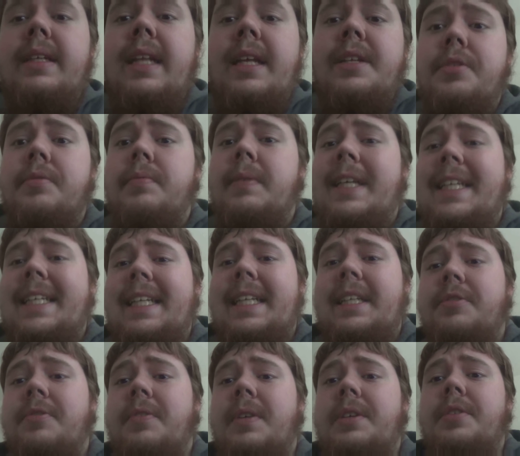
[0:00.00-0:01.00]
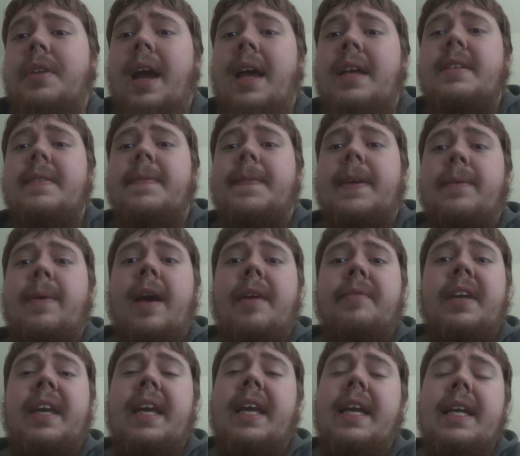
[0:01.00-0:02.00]
that you really need to address if you
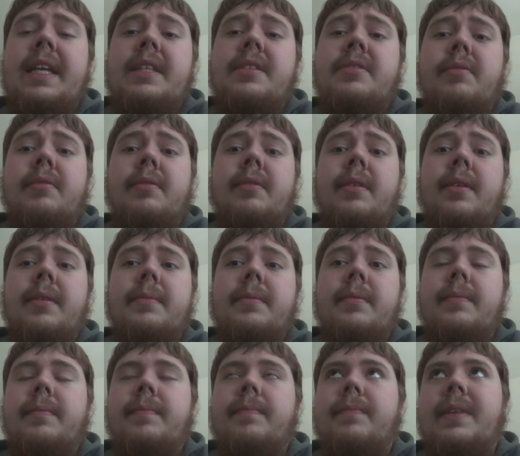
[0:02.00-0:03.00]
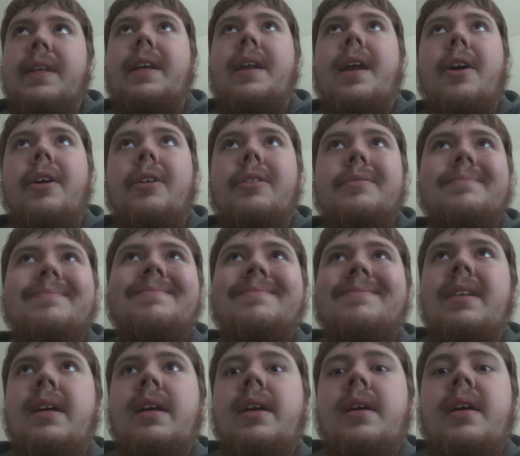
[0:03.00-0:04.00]
have kids or, you know,
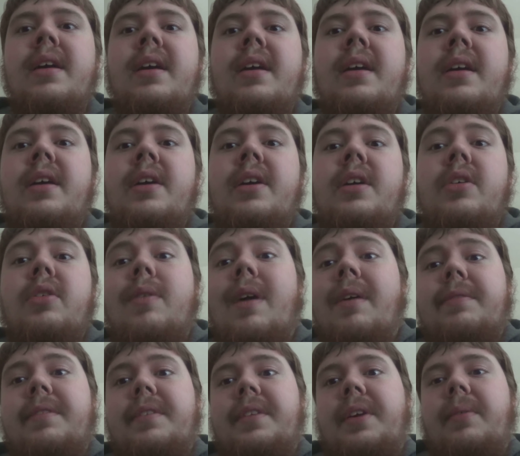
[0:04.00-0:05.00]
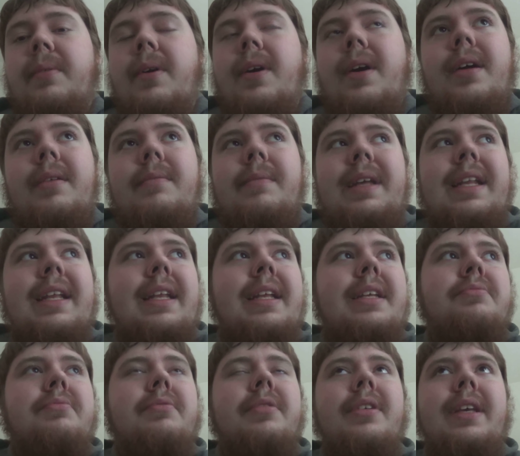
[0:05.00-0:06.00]
whoever you are. I mean, it
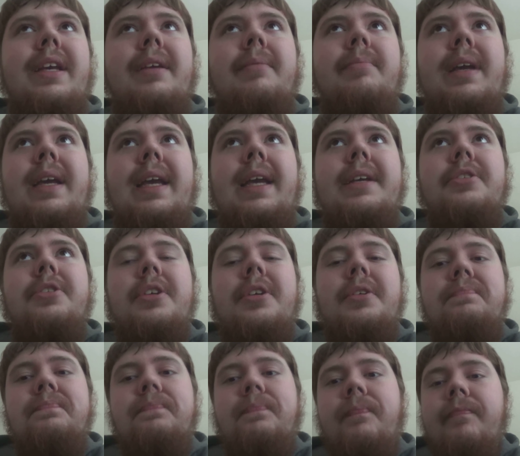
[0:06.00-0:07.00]
is really a big issue.